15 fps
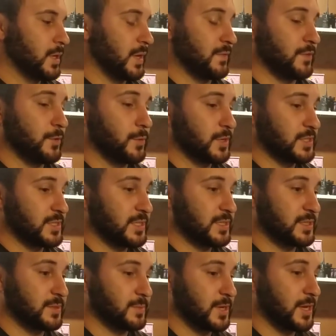if you want to see
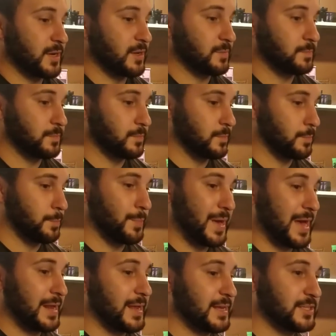some kind of
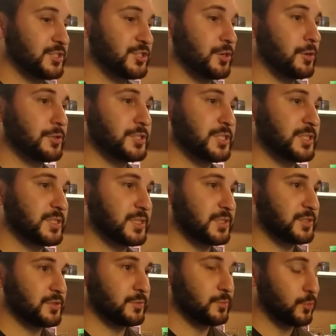badass charging
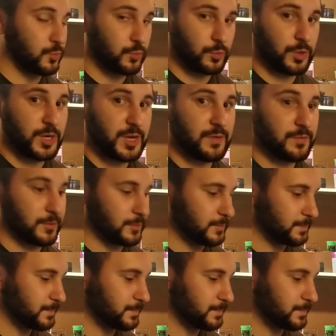system or whatever.